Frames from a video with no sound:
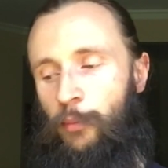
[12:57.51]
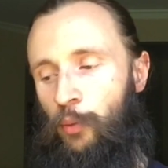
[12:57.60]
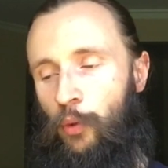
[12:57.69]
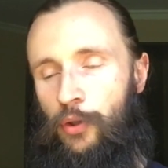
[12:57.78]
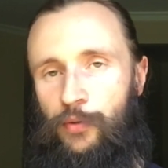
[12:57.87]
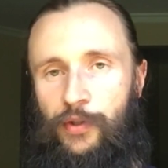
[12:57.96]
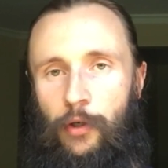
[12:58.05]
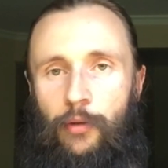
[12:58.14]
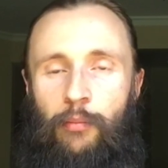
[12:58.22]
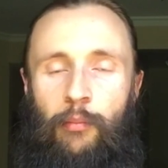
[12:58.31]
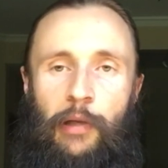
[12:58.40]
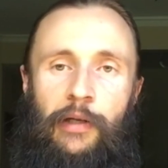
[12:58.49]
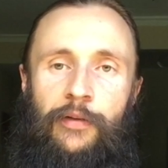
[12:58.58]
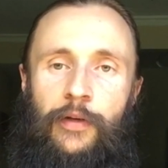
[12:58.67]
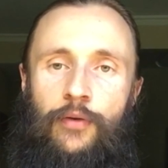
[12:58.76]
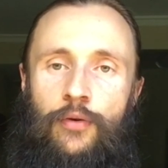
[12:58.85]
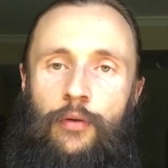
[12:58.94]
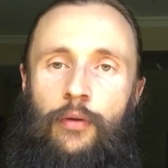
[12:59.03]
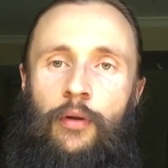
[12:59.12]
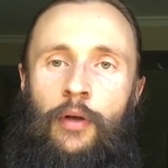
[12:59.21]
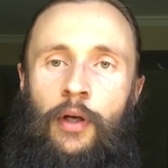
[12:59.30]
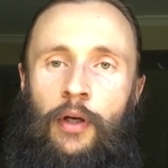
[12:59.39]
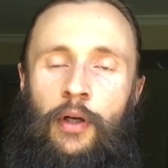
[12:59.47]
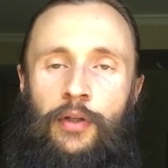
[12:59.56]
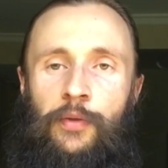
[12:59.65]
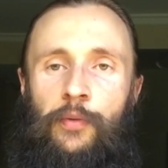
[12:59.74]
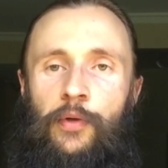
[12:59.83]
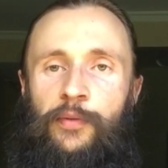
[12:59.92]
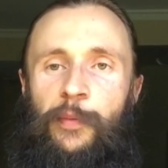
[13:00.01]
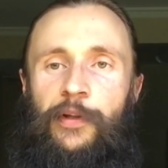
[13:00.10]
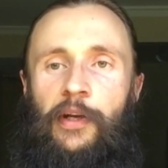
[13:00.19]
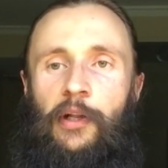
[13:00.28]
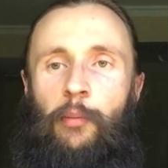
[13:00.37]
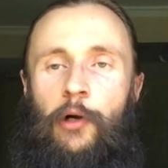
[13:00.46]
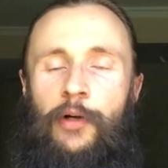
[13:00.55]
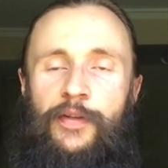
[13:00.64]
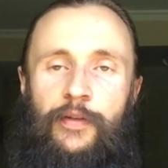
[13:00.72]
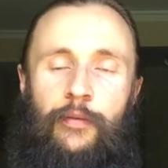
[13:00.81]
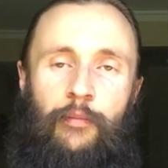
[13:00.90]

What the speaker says: But when you start paying attention to those particular parts,